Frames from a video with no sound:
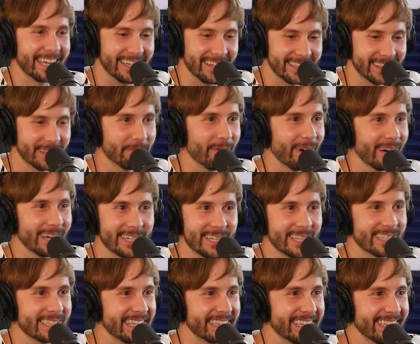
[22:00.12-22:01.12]
can you hit the mark and
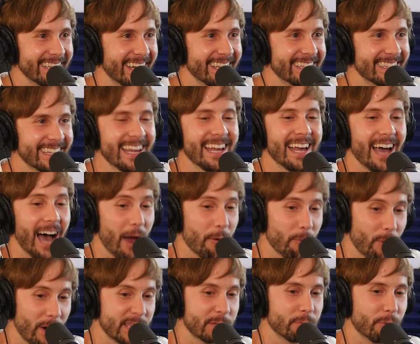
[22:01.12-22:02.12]
just say the lines? I
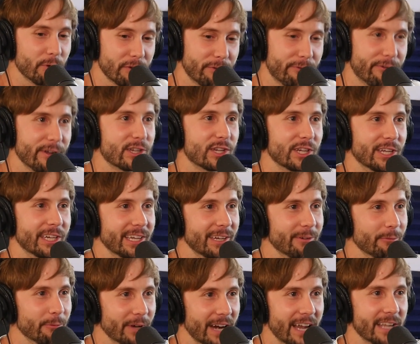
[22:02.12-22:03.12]
was more efficient
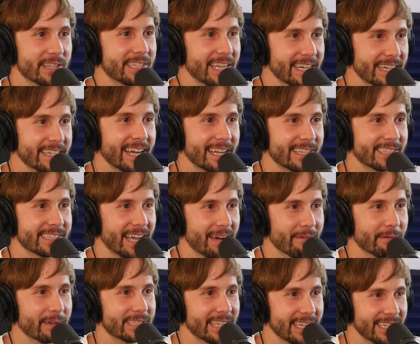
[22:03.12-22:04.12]
when I said it next
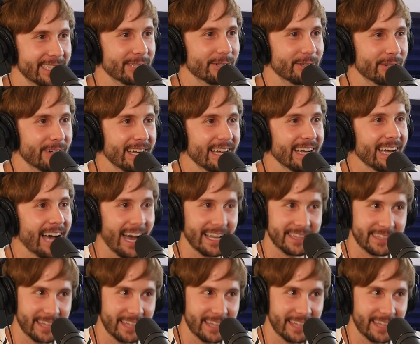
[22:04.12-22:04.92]
time because I knew I